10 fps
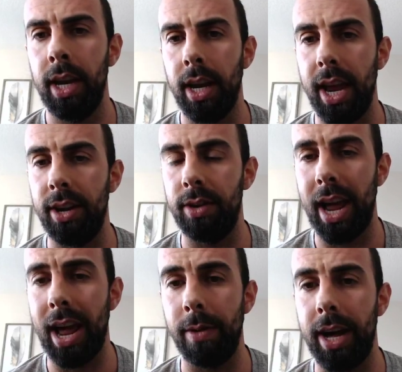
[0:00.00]
and
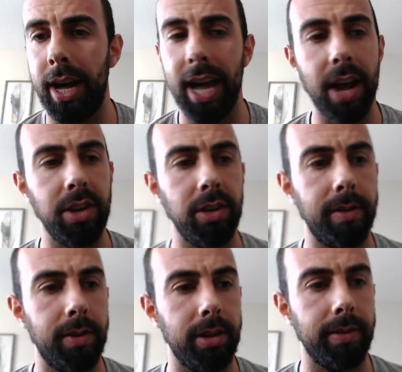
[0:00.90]
how you
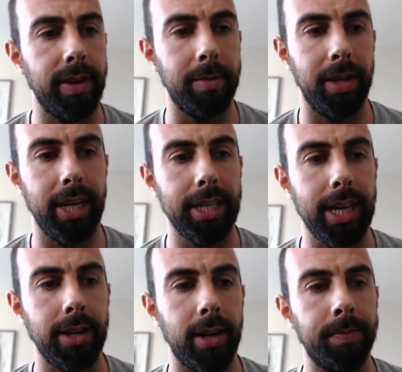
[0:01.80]
live with your family,
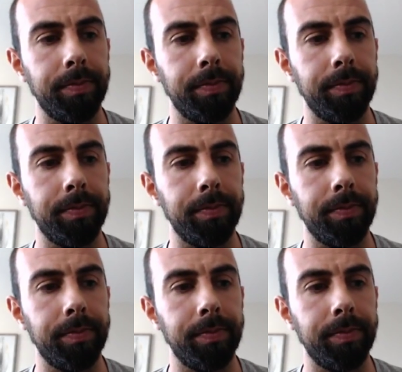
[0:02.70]
etc.